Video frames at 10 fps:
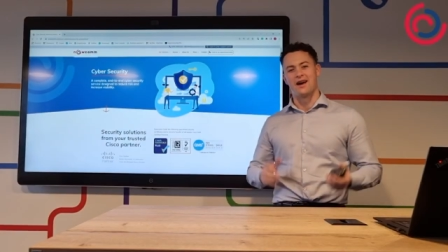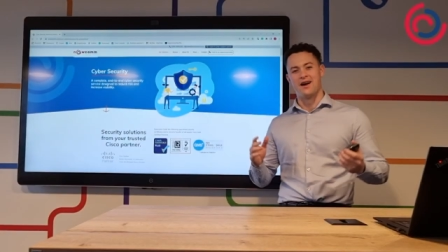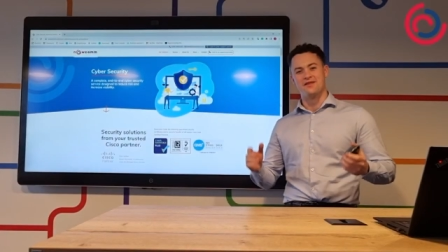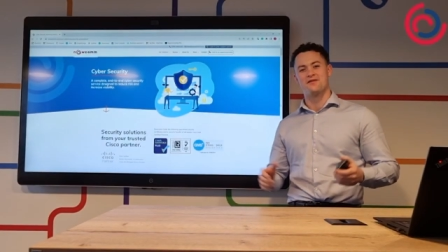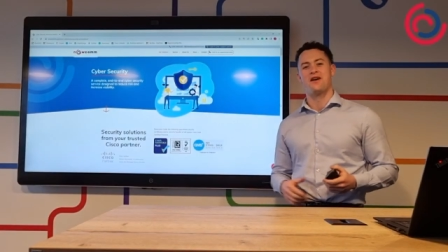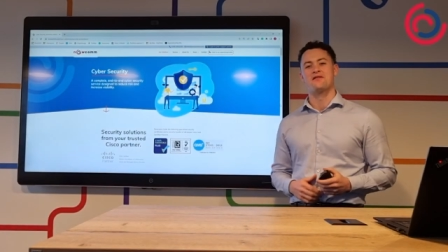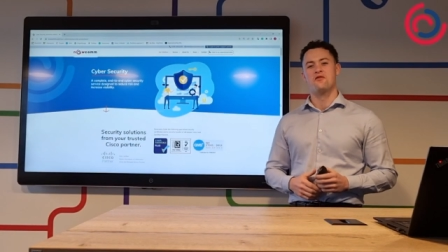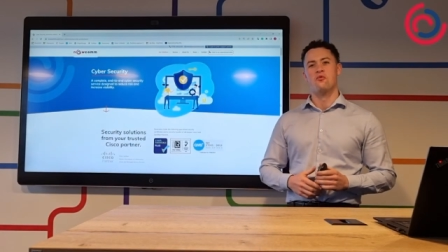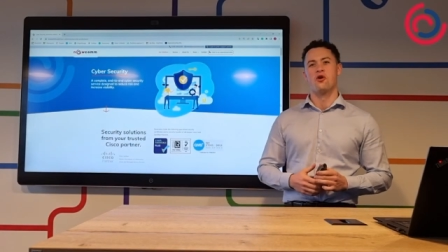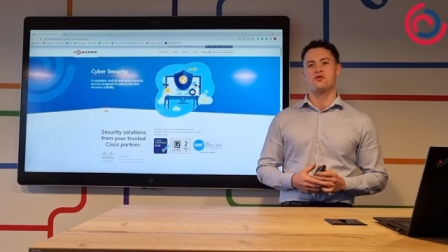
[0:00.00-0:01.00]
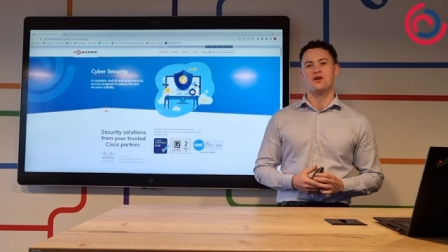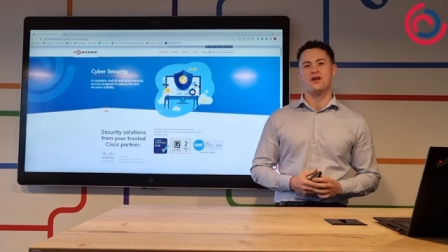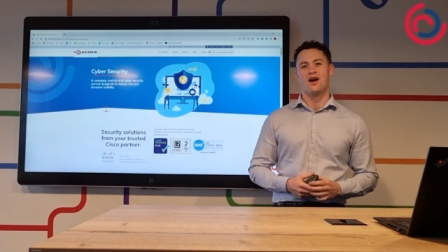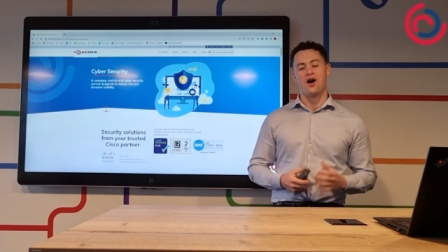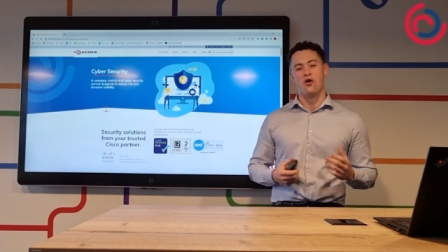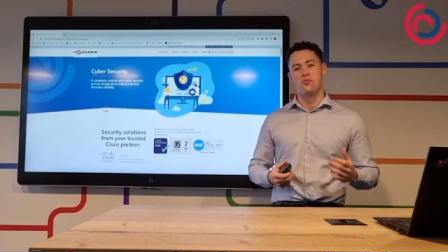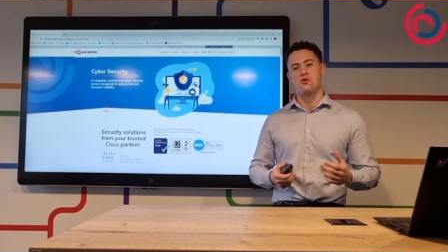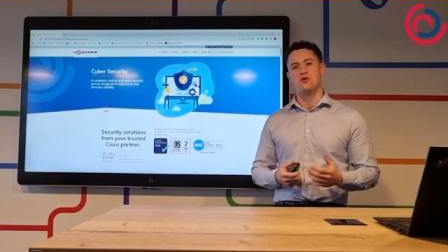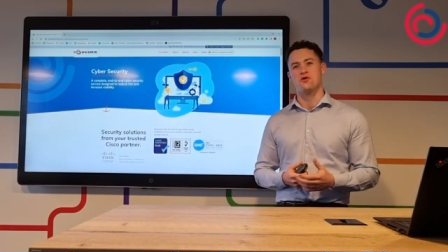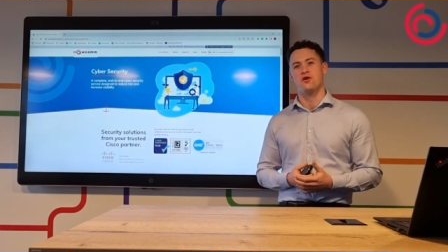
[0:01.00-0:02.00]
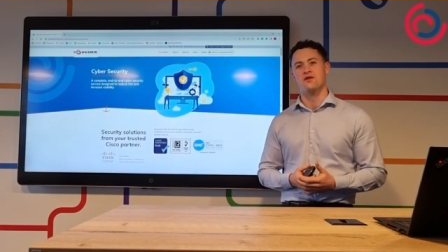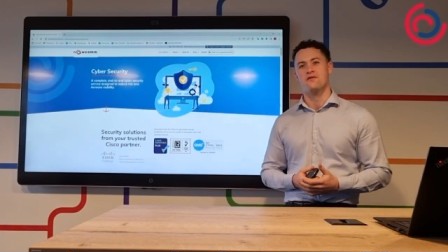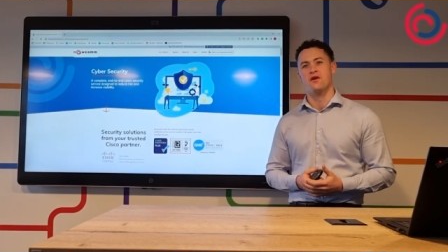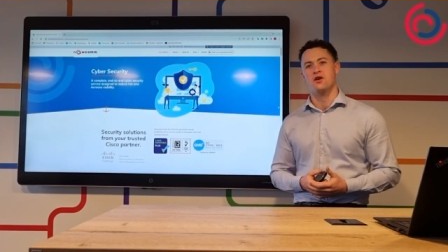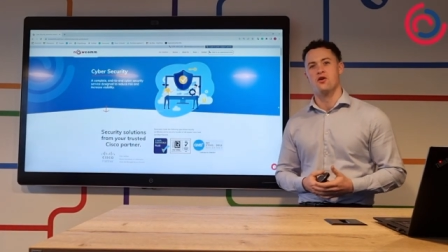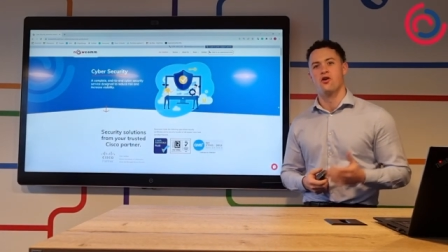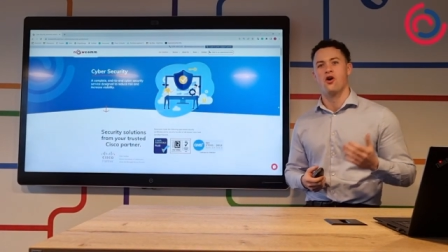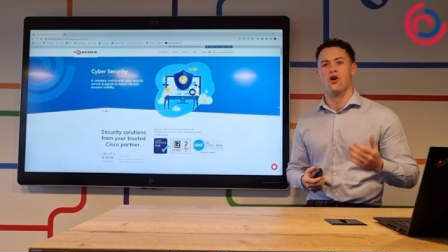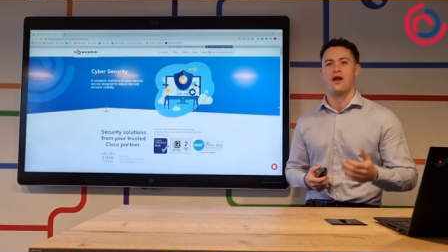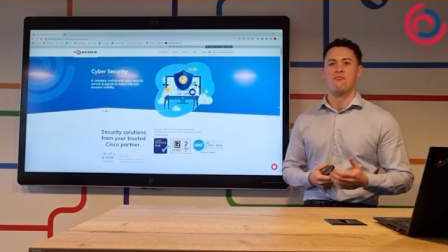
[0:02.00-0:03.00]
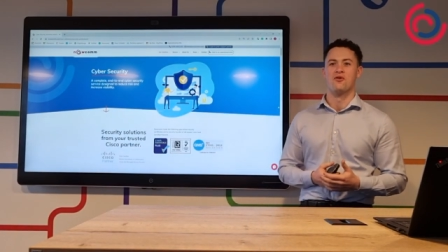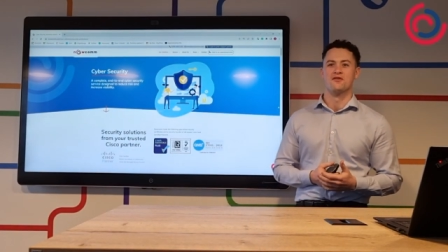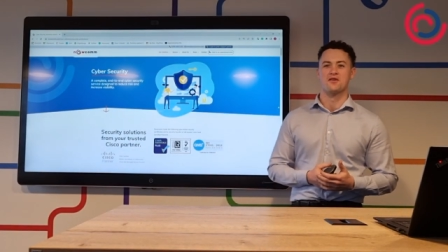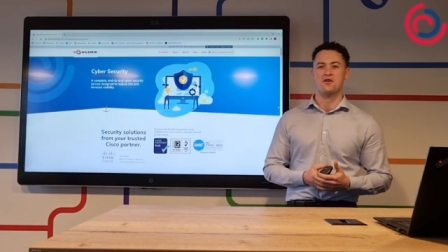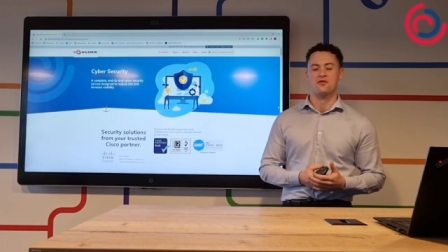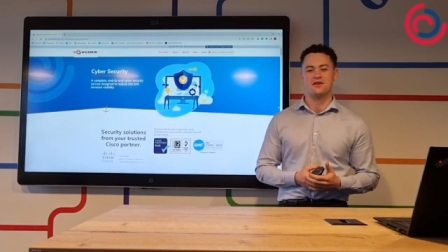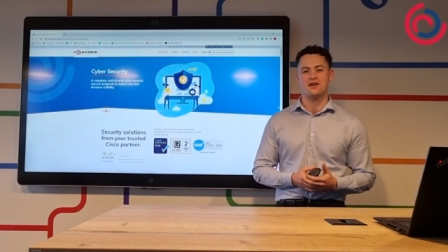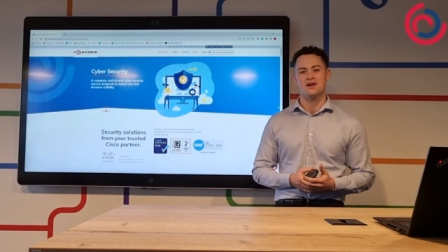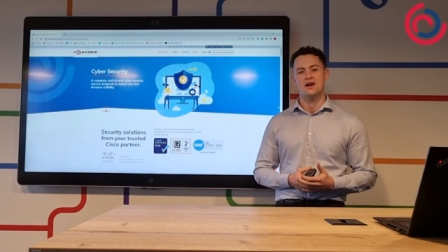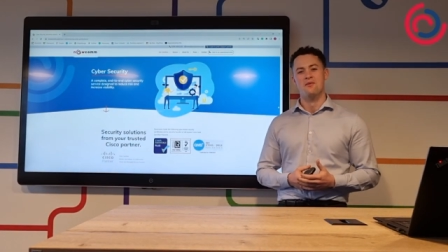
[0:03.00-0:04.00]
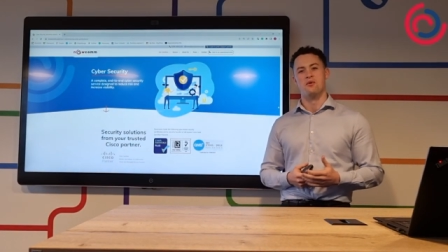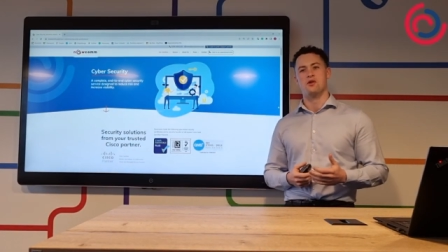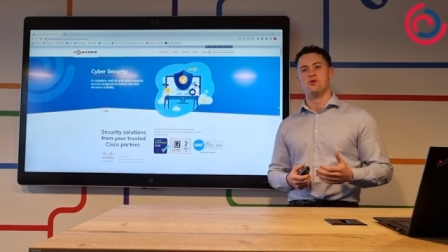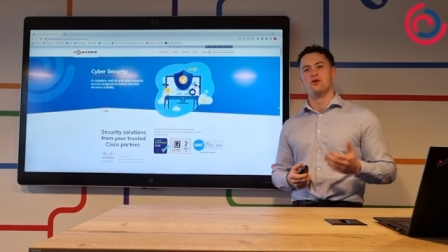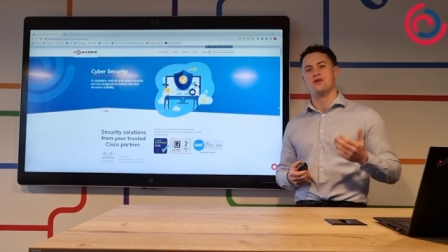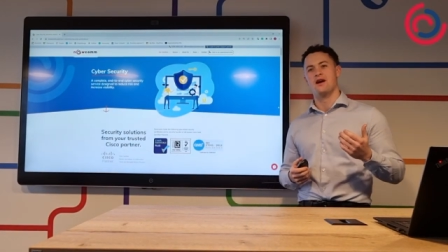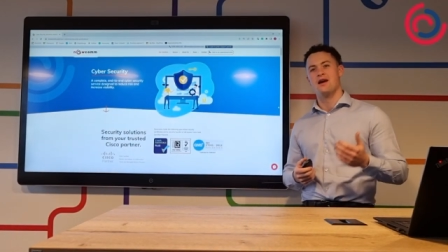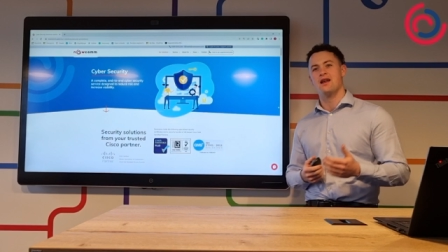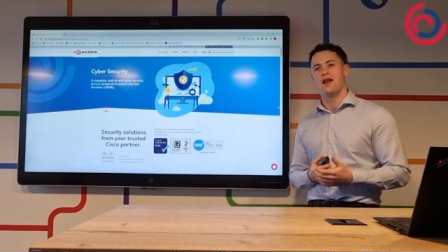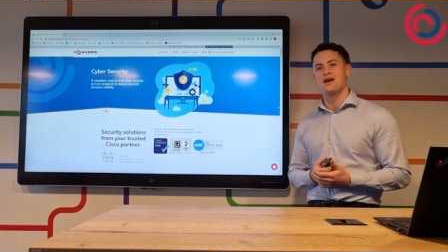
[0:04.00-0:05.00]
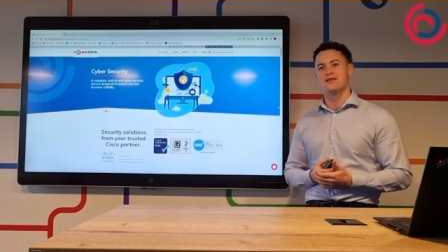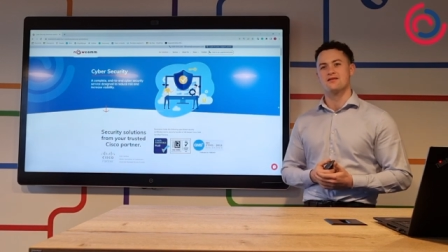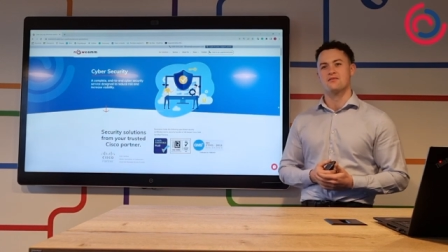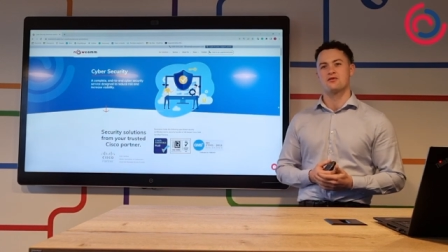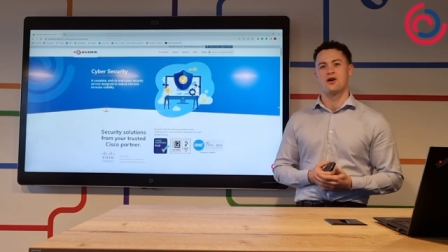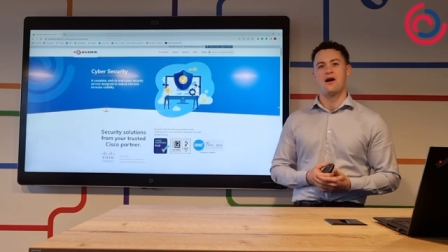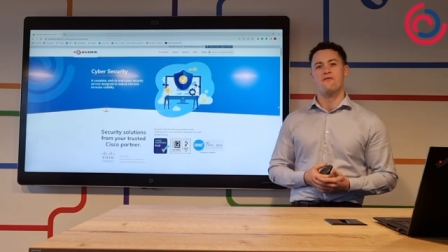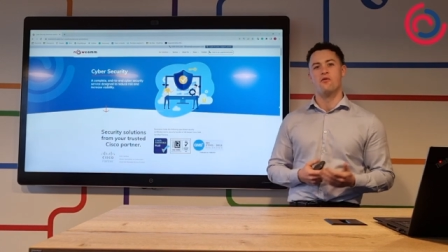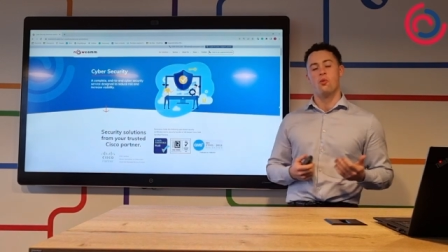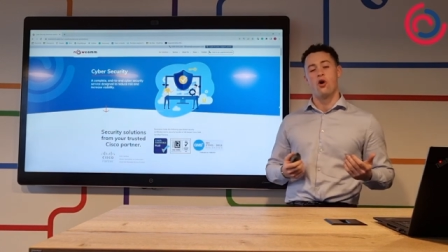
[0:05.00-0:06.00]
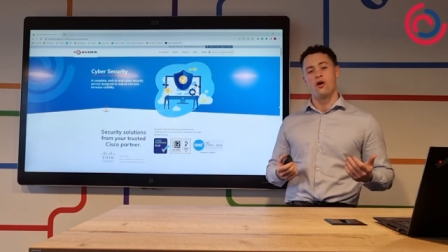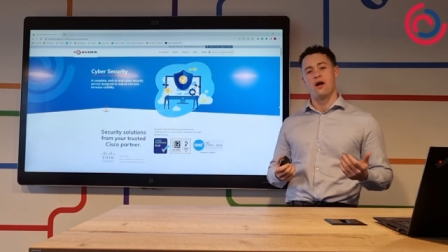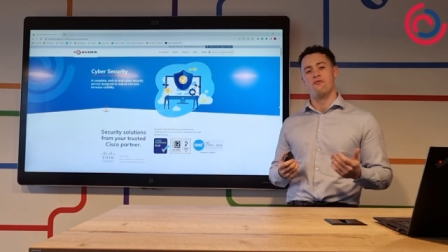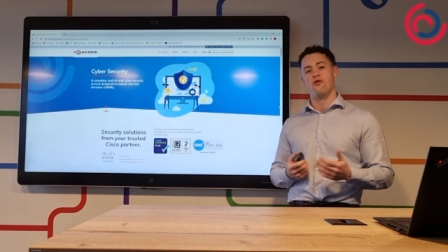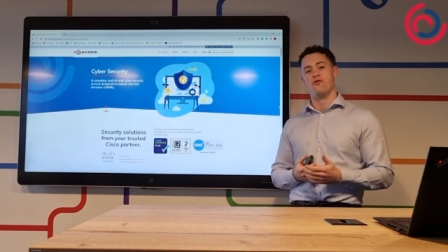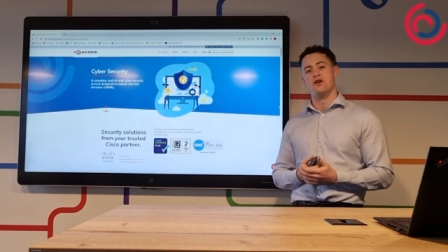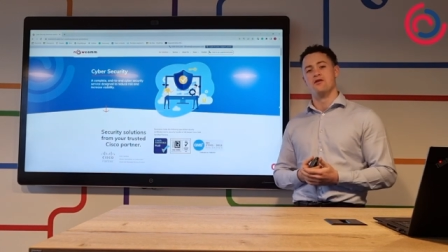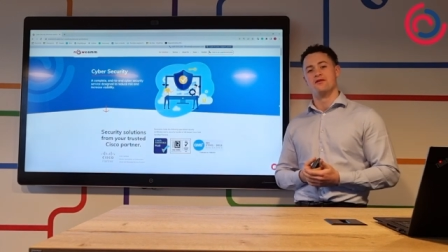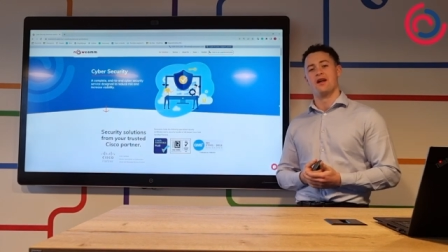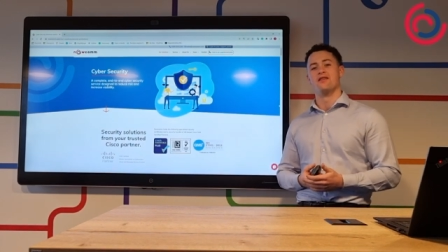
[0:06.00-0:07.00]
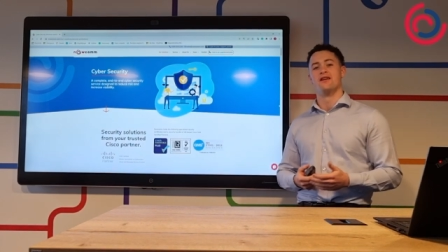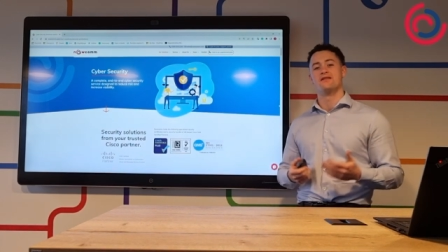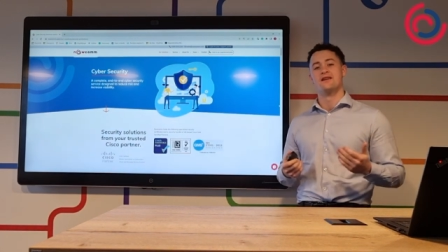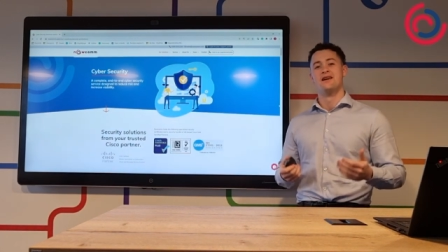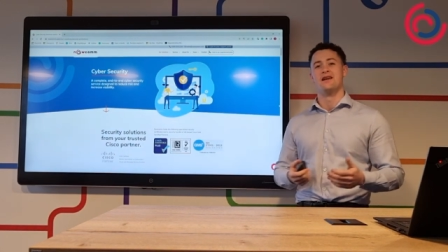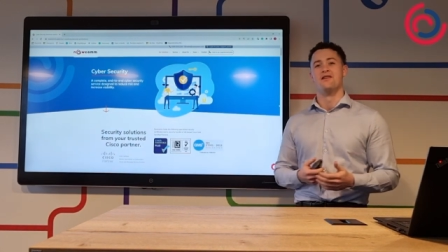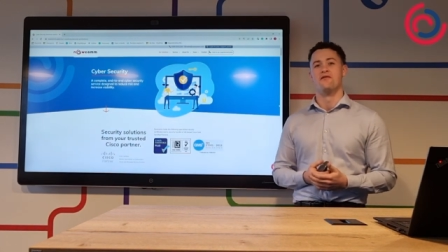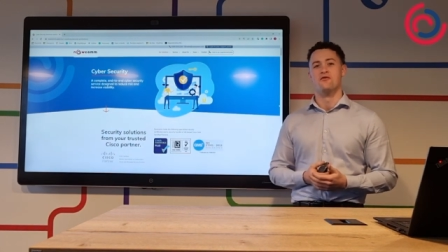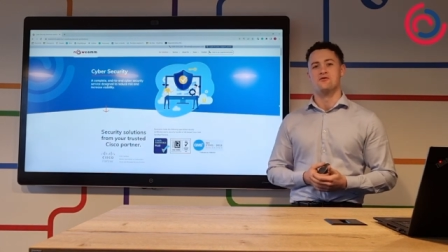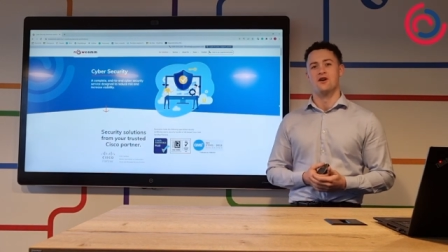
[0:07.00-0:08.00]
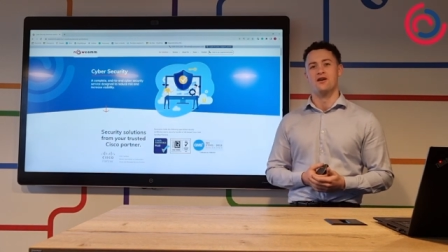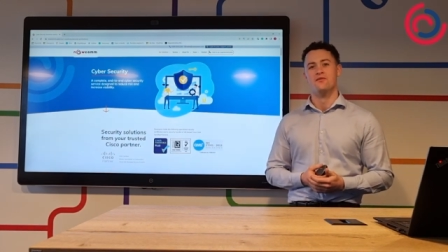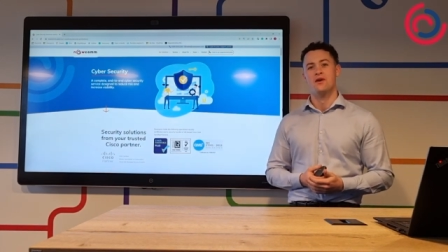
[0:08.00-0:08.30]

guys, thanks for watching. I hope you enjoyed this video on endpoint security. Be sure to hit like and subscribe for more helpful videos like this in the future.